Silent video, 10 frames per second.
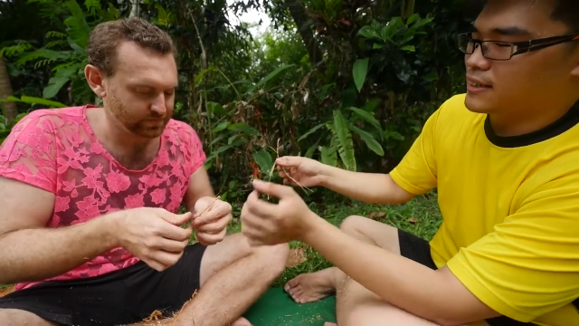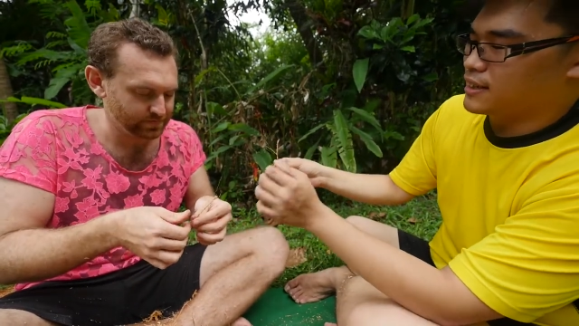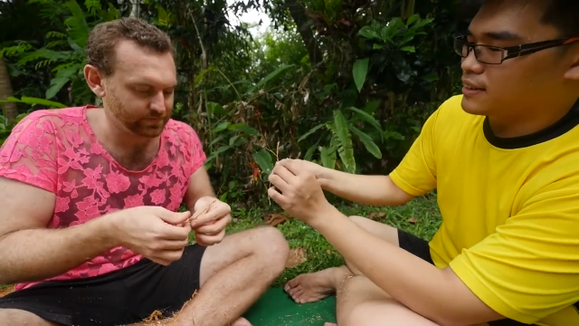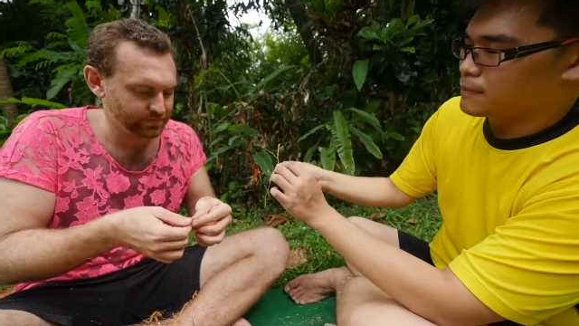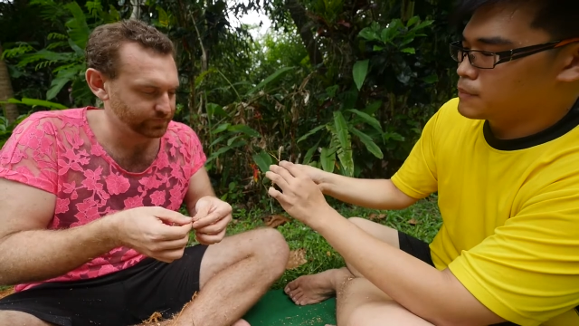
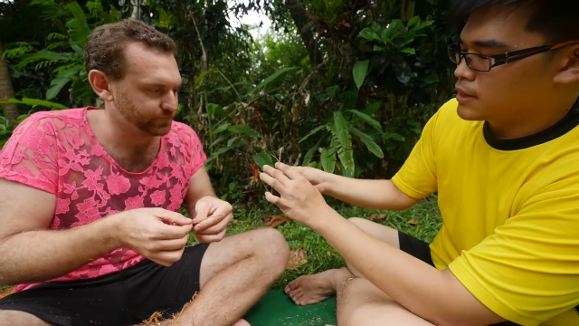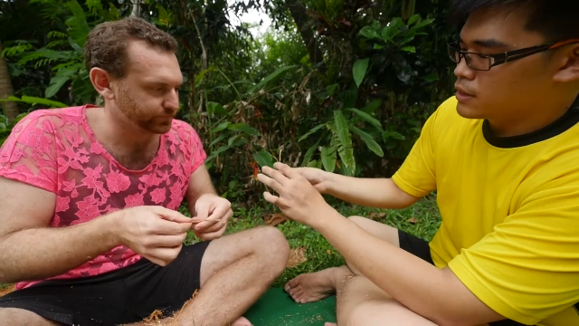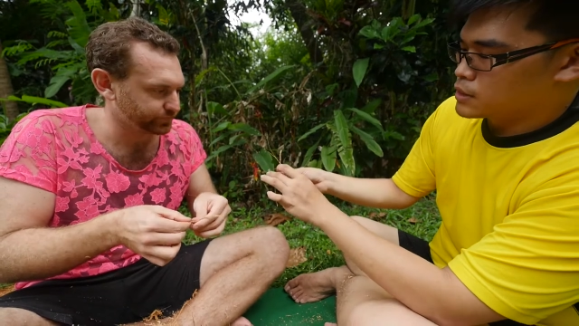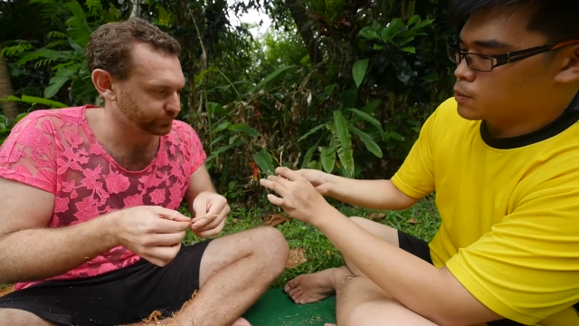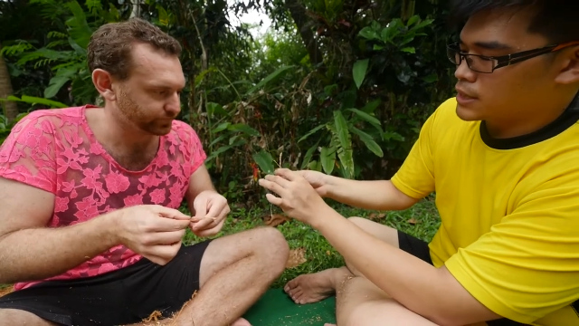Speaker 1: okay
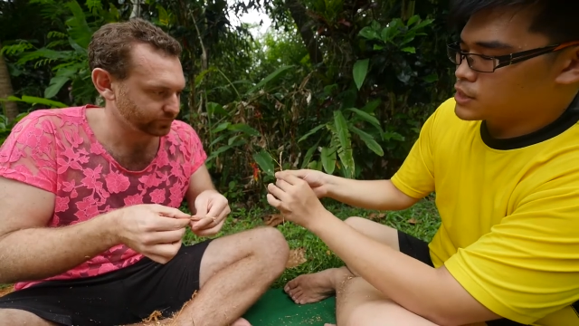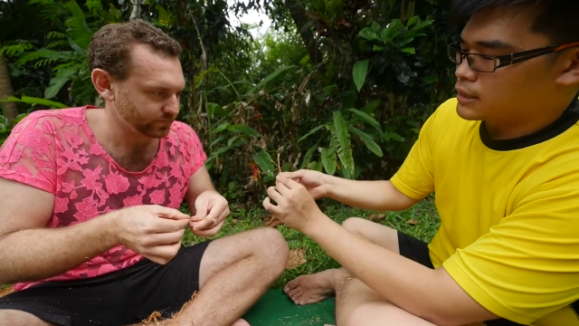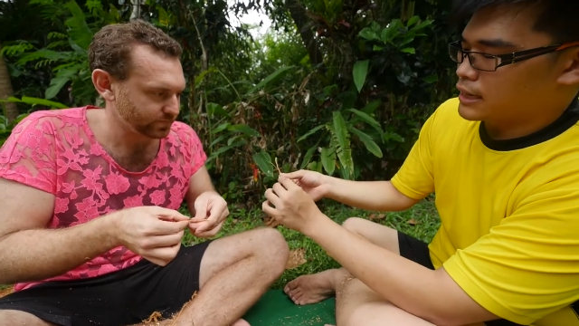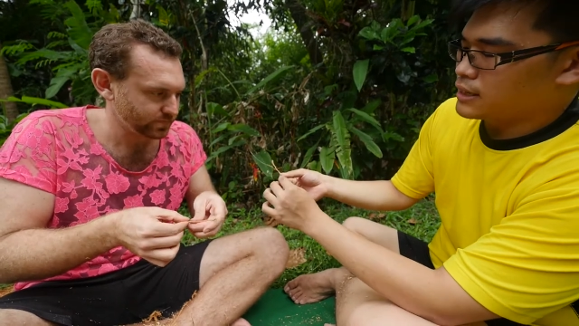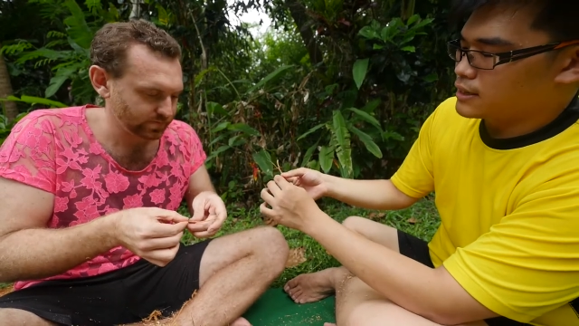so once you're
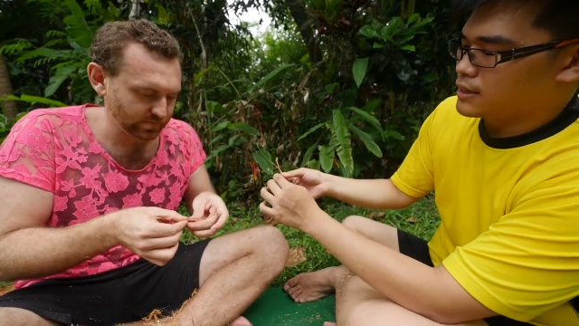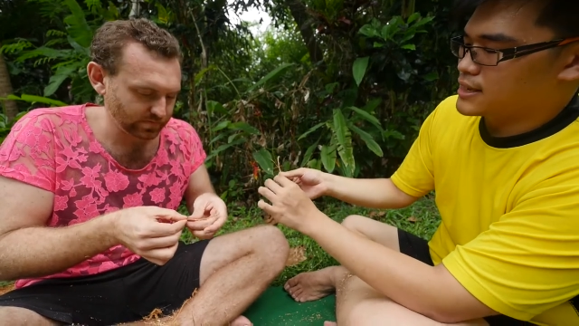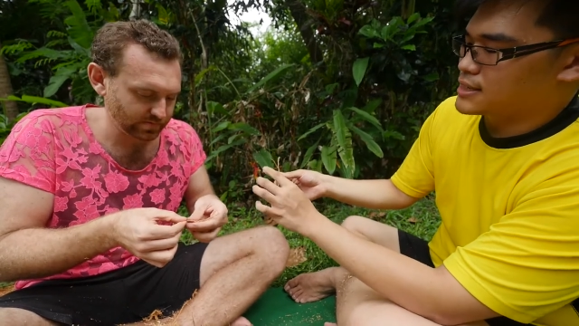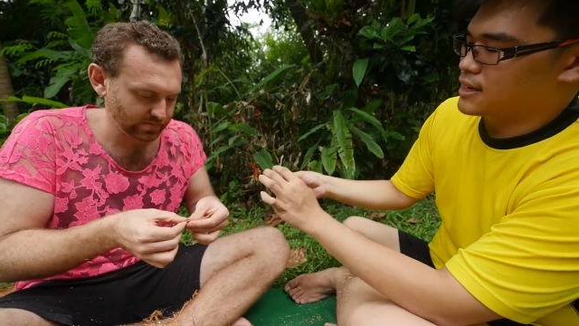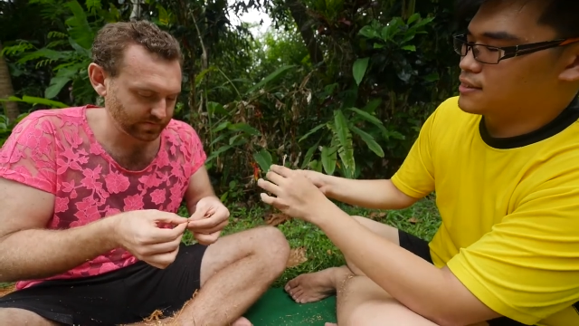done
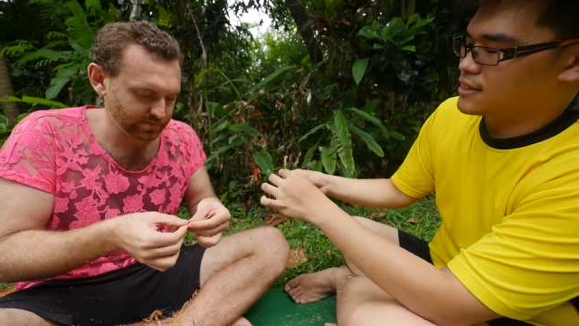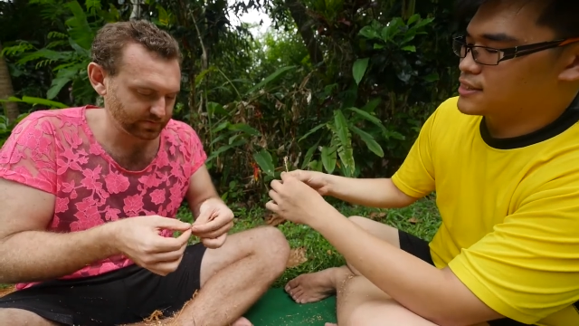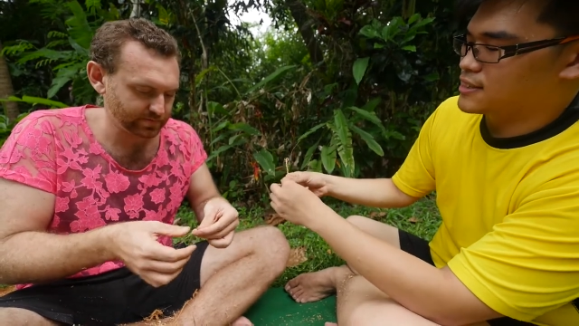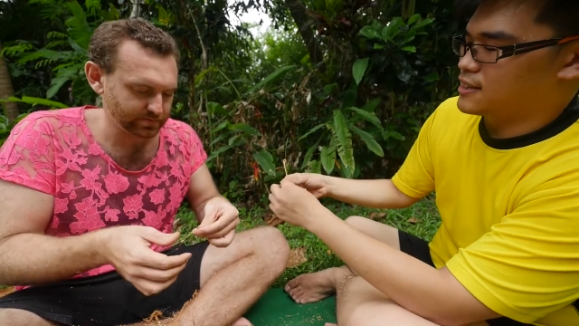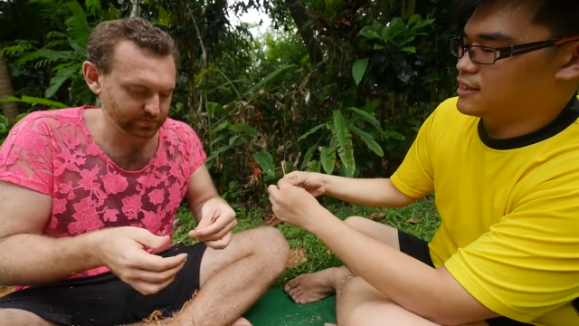let's say this
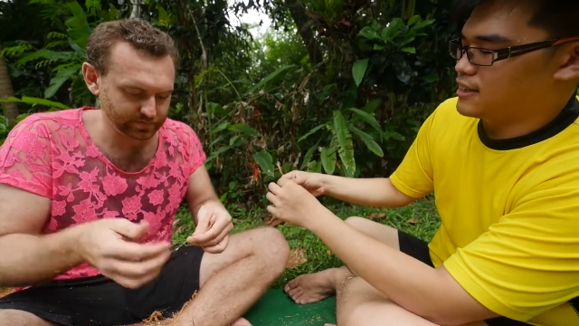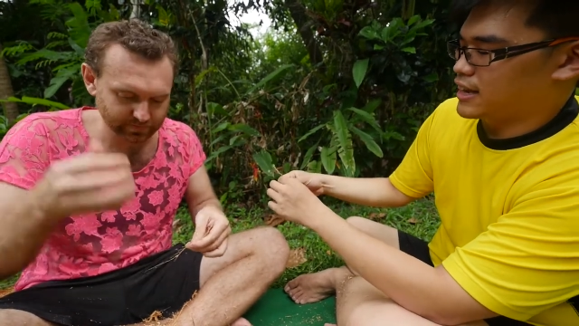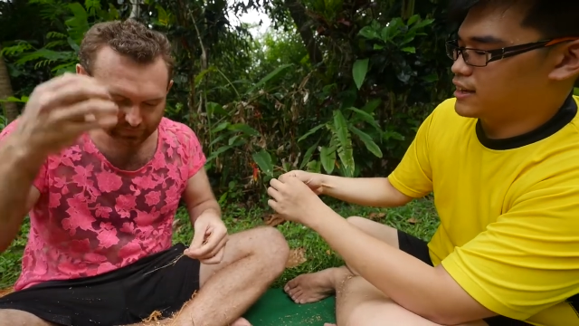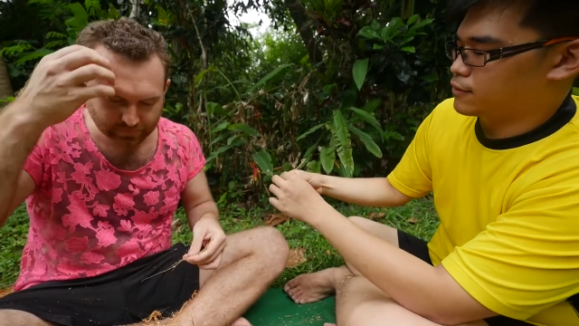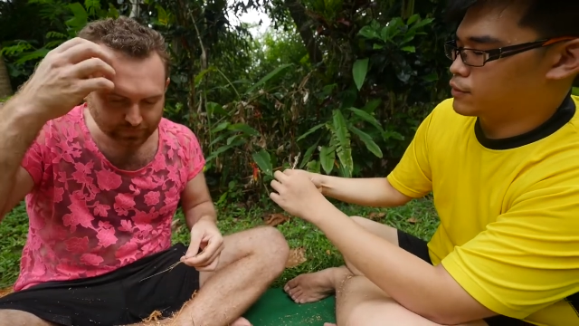is the
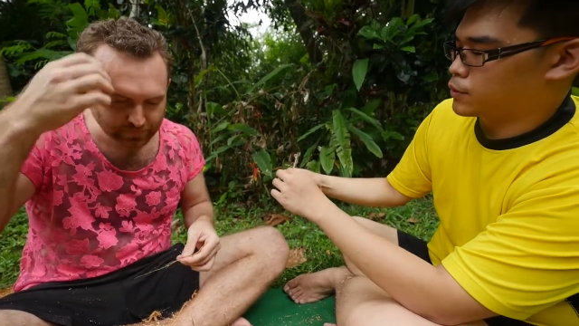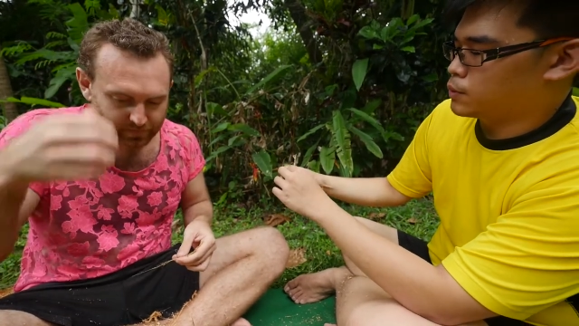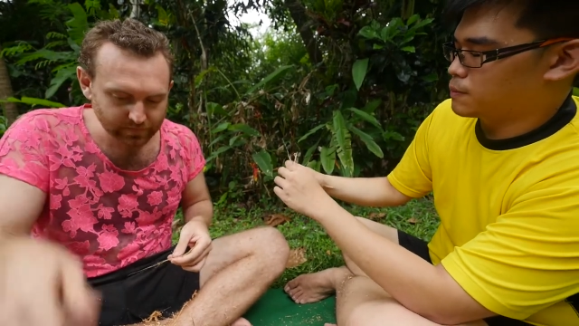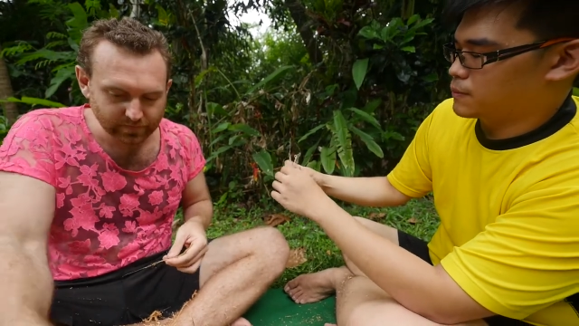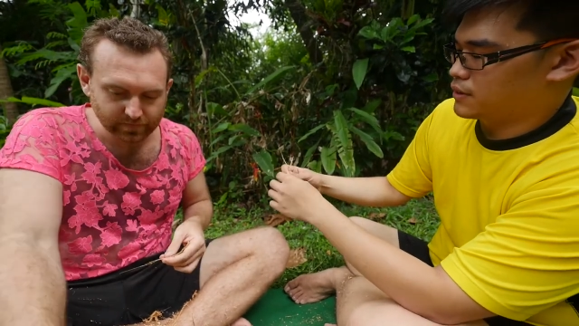end of the
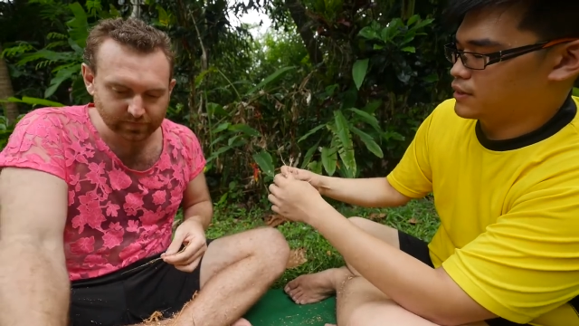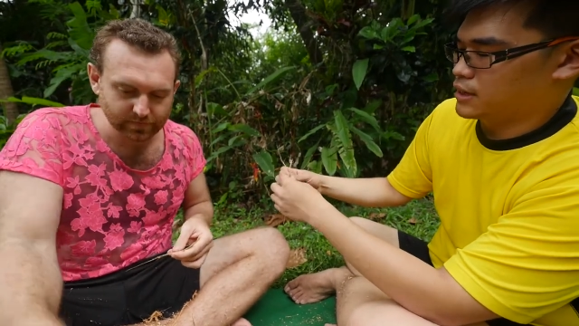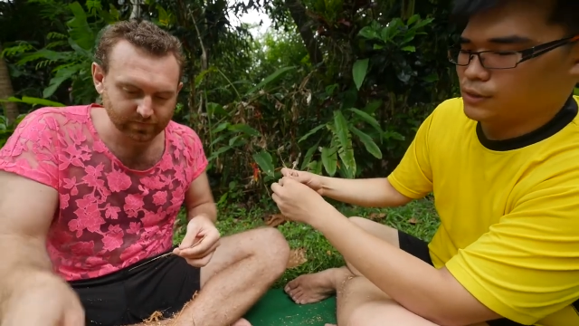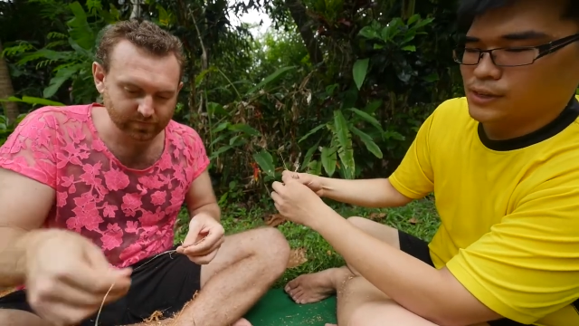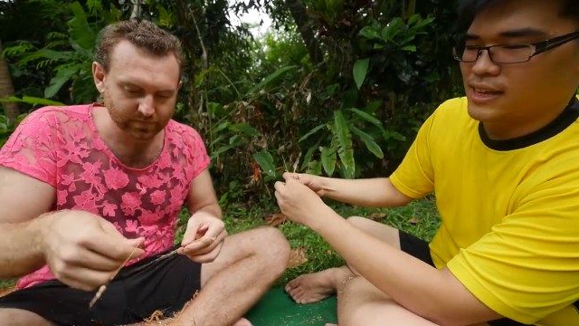rope uh,
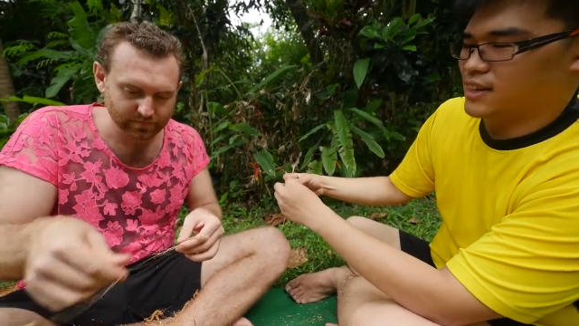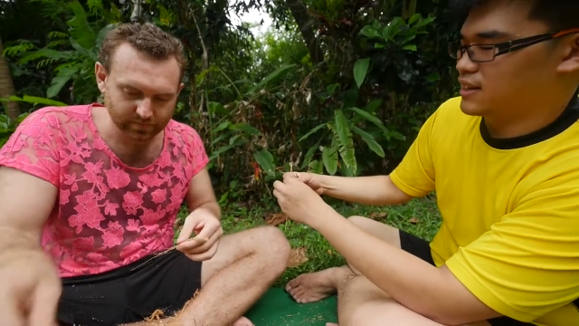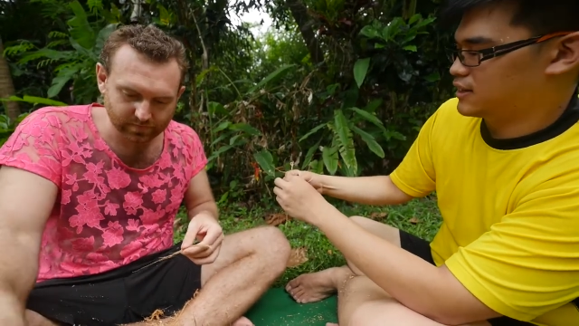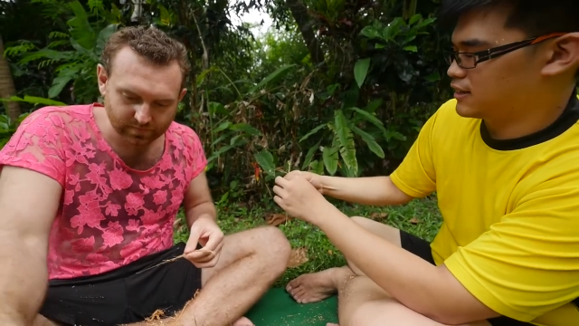how do you end it